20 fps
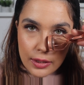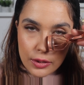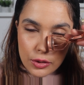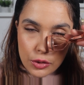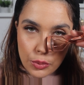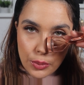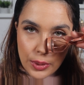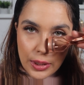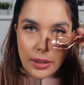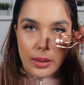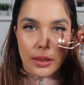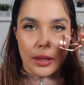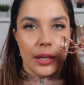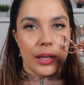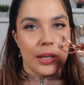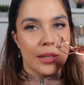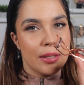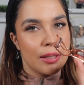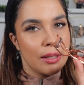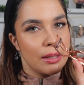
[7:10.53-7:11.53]
doing
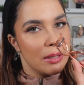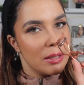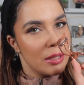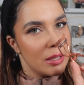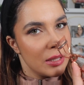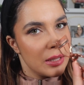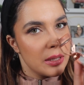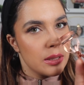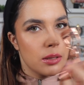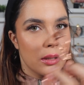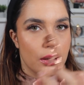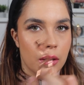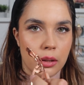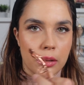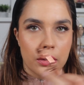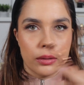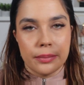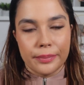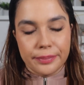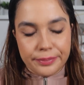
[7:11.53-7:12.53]
this and this
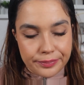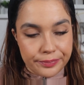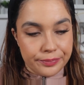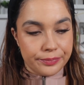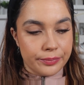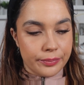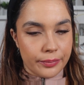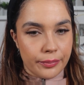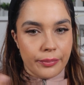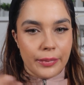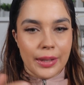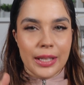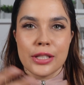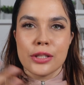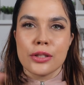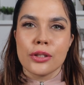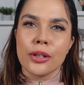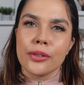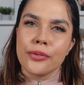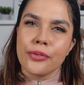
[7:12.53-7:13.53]
and
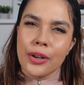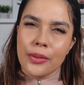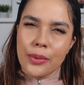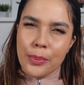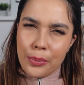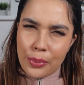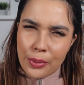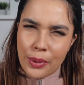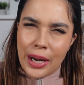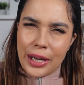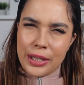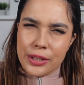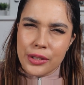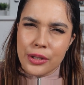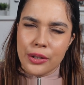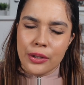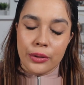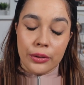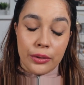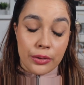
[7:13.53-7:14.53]
it's not very
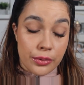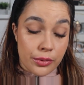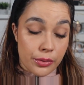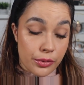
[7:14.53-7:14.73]
practical.